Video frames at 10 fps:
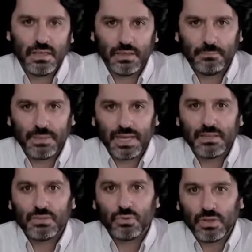
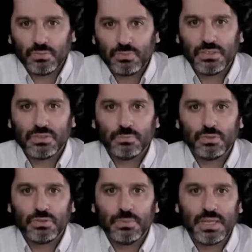MAYER's 12
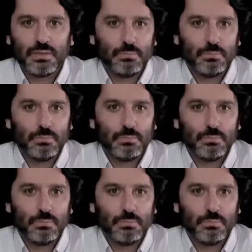principles make it